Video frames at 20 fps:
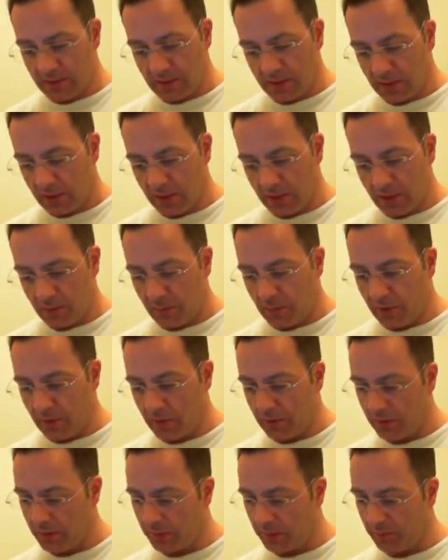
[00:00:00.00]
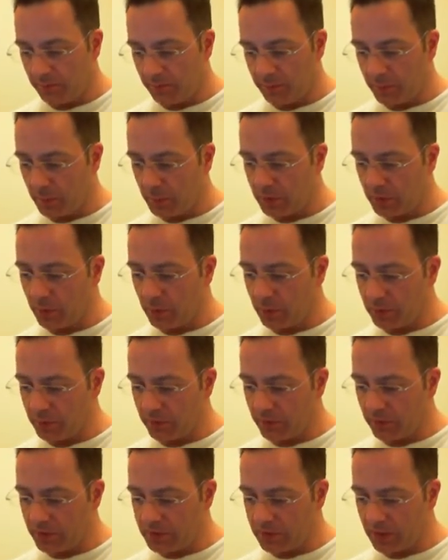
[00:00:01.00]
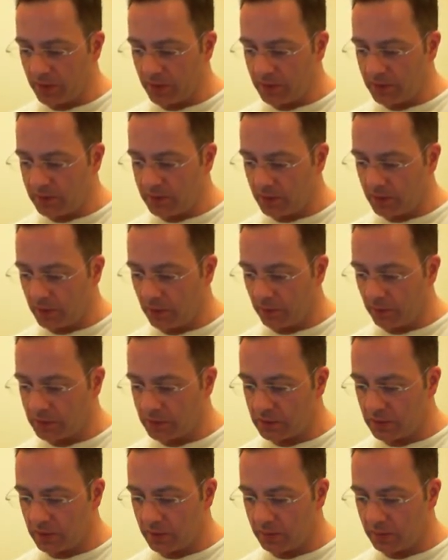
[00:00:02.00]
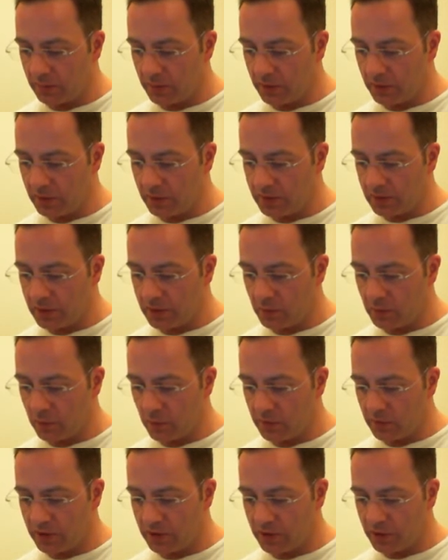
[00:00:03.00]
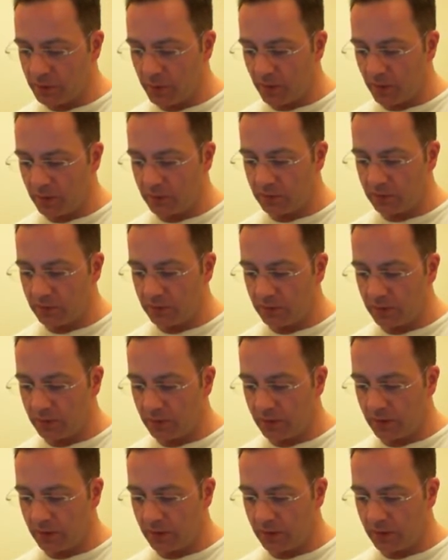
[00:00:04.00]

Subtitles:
you. But they want to investigate this guy, obviously, because he was expelled